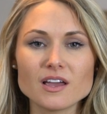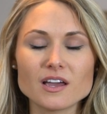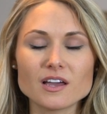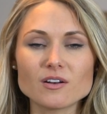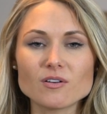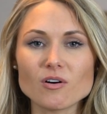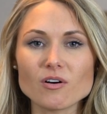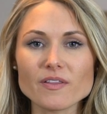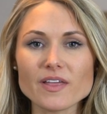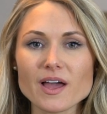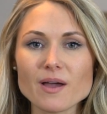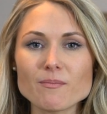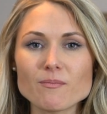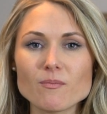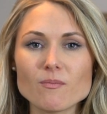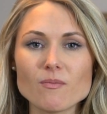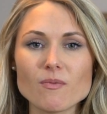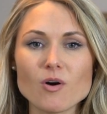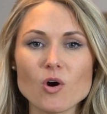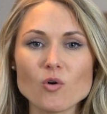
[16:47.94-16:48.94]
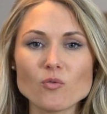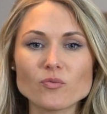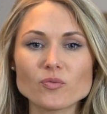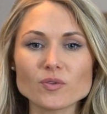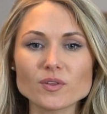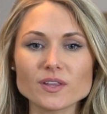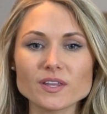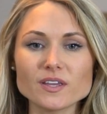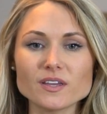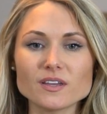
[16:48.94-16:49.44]
and all that.
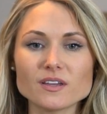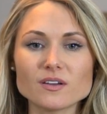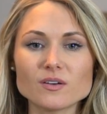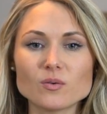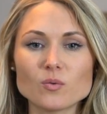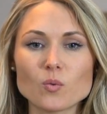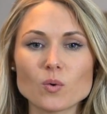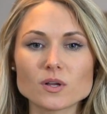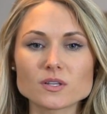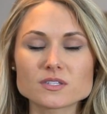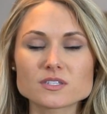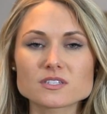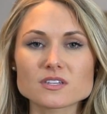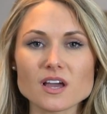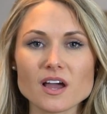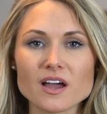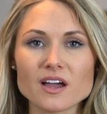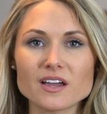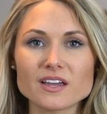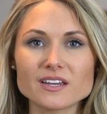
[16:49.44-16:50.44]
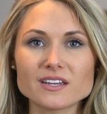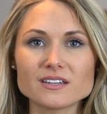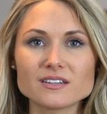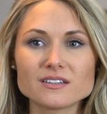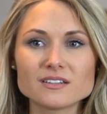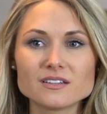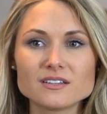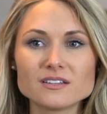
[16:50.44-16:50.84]
Hopefully once I